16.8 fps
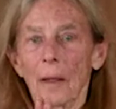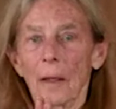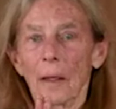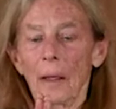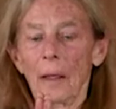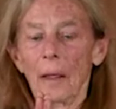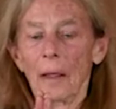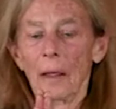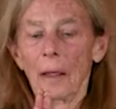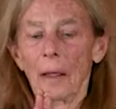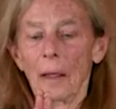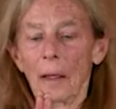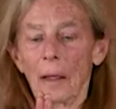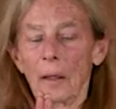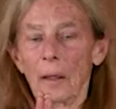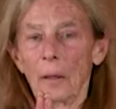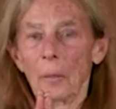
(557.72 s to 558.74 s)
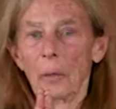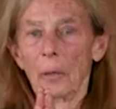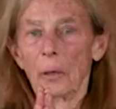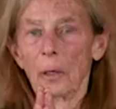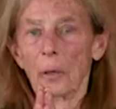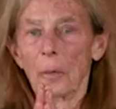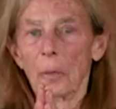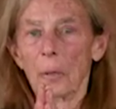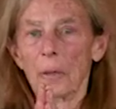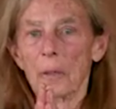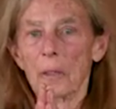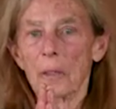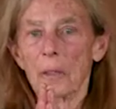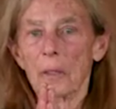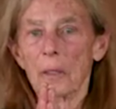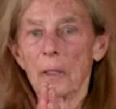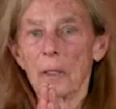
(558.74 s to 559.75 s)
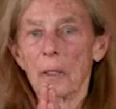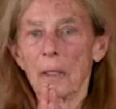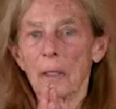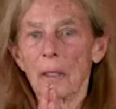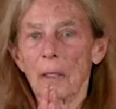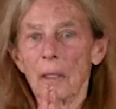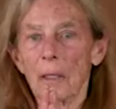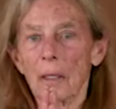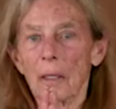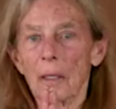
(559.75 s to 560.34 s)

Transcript: And again, in prayer position,